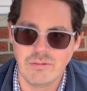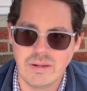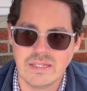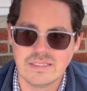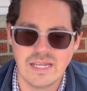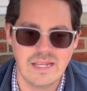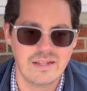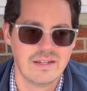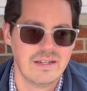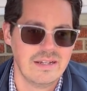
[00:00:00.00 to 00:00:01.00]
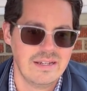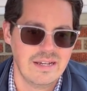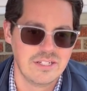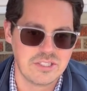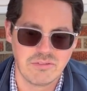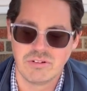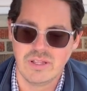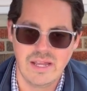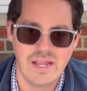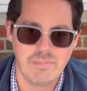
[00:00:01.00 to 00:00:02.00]
We can take a
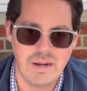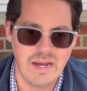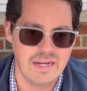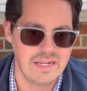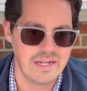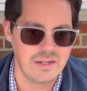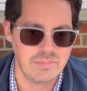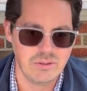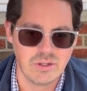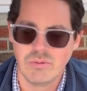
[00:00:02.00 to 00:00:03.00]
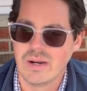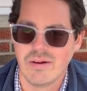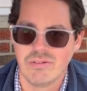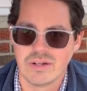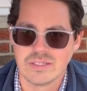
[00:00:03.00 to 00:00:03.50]
Chevrolet, a Pontiac, a Buick, whatever it